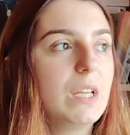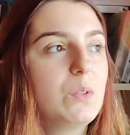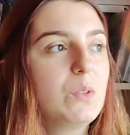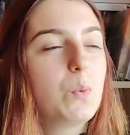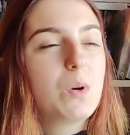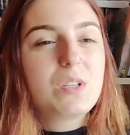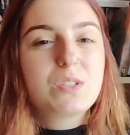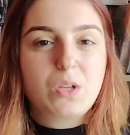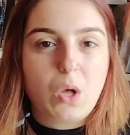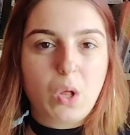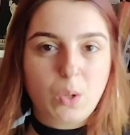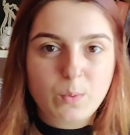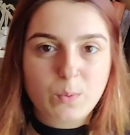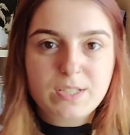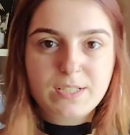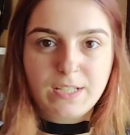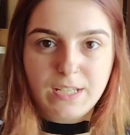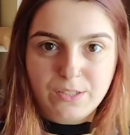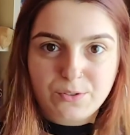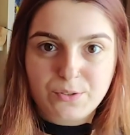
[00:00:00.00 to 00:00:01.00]
It was
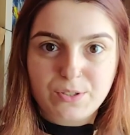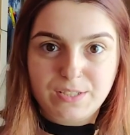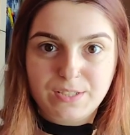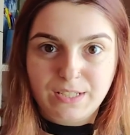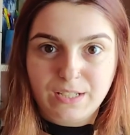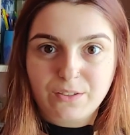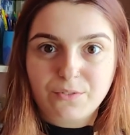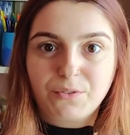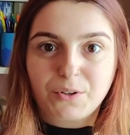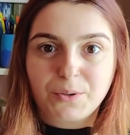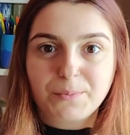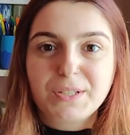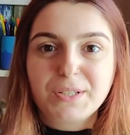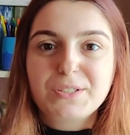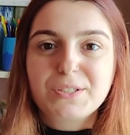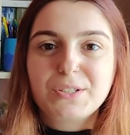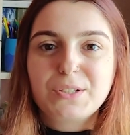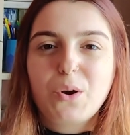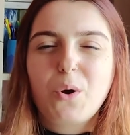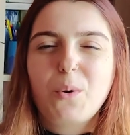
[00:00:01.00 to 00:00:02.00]
always interesting for me
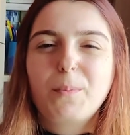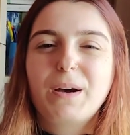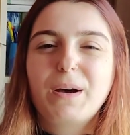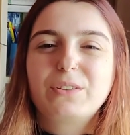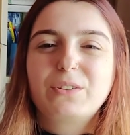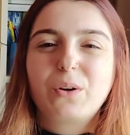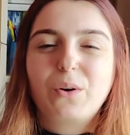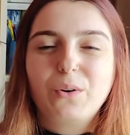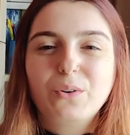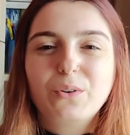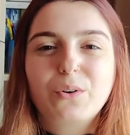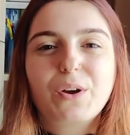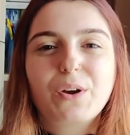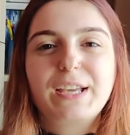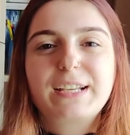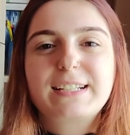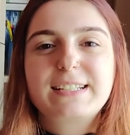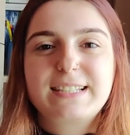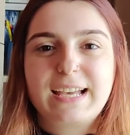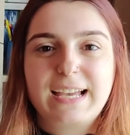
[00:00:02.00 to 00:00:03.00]
to know about
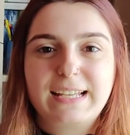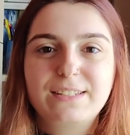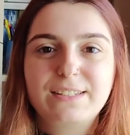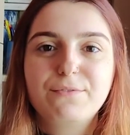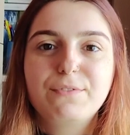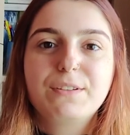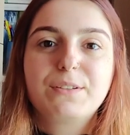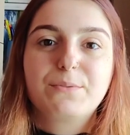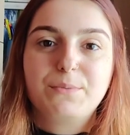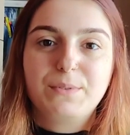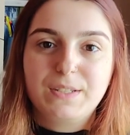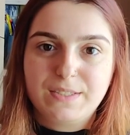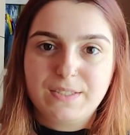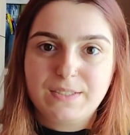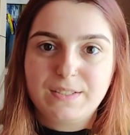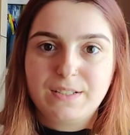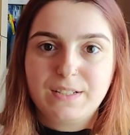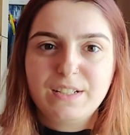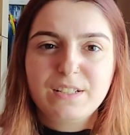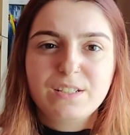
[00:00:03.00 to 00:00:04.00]
ongoing scientific
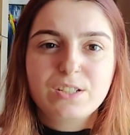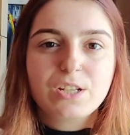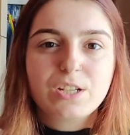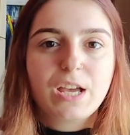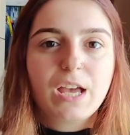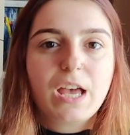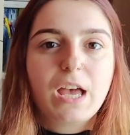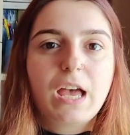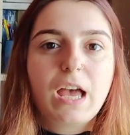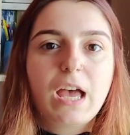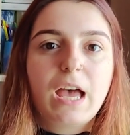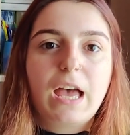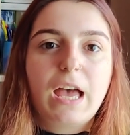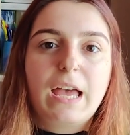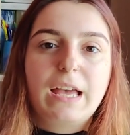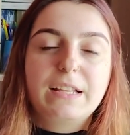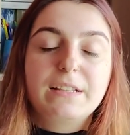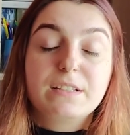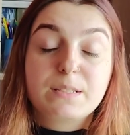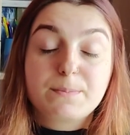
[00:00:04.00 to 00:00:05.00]
research
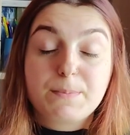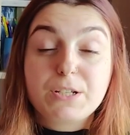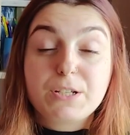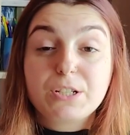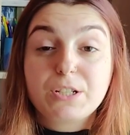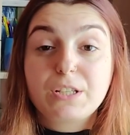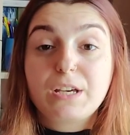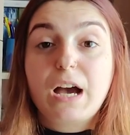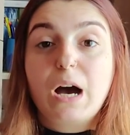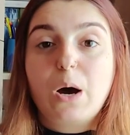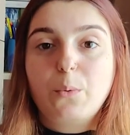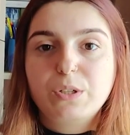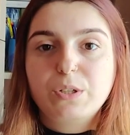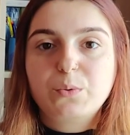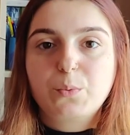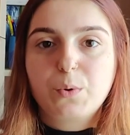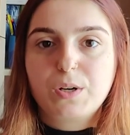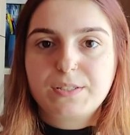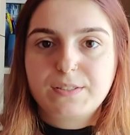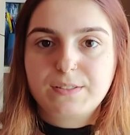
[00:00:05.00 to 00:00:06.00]
and especially how
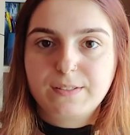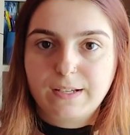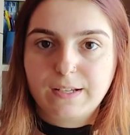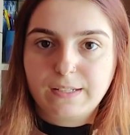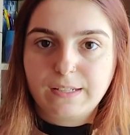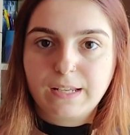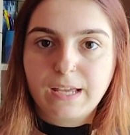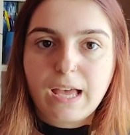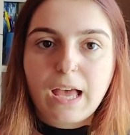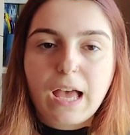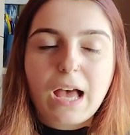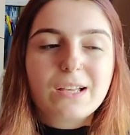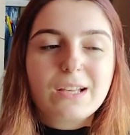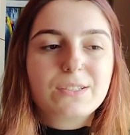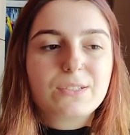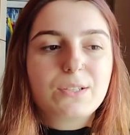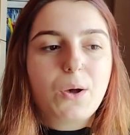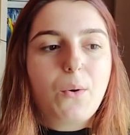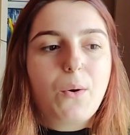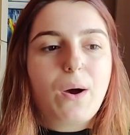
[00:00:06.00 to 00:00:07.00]
it was done,
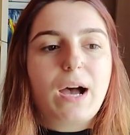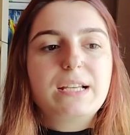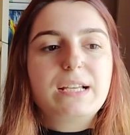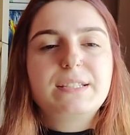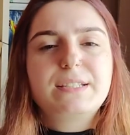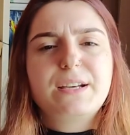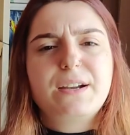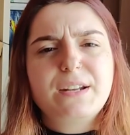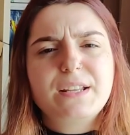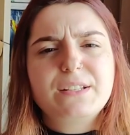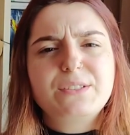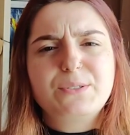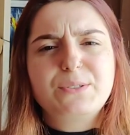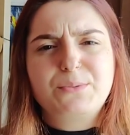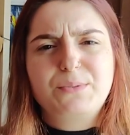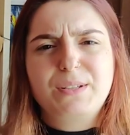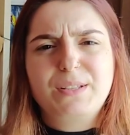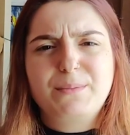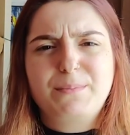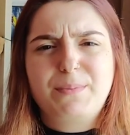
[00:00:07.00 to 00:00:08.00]
so I started
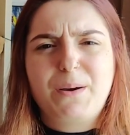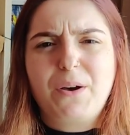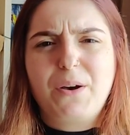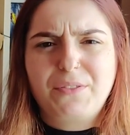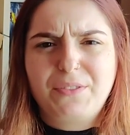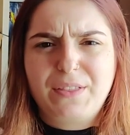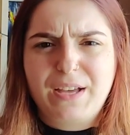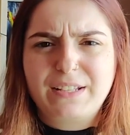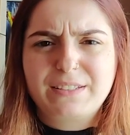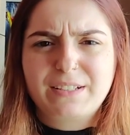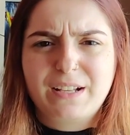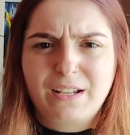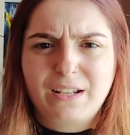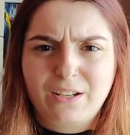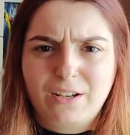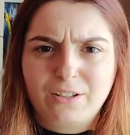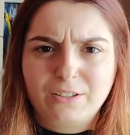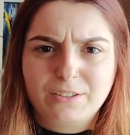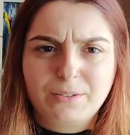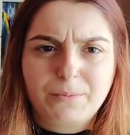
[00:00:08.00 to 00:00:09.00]
to read about that a
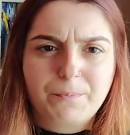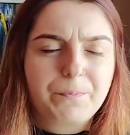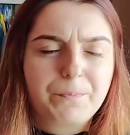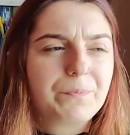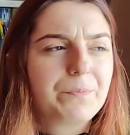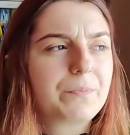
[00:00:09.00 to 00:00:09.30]
lot.